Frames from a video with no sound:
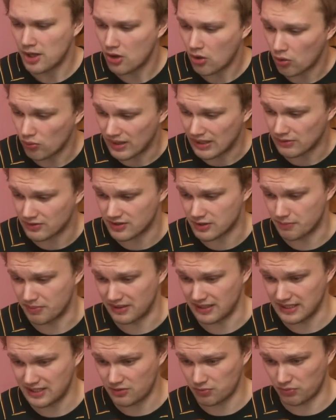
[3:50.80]
Or else the
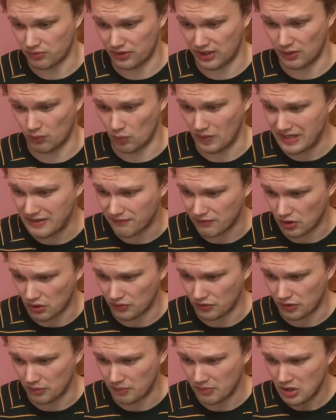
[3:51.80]
police will think we've
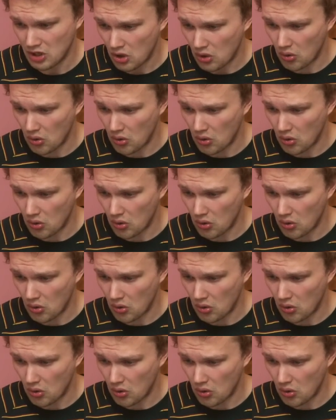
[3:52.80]
got them.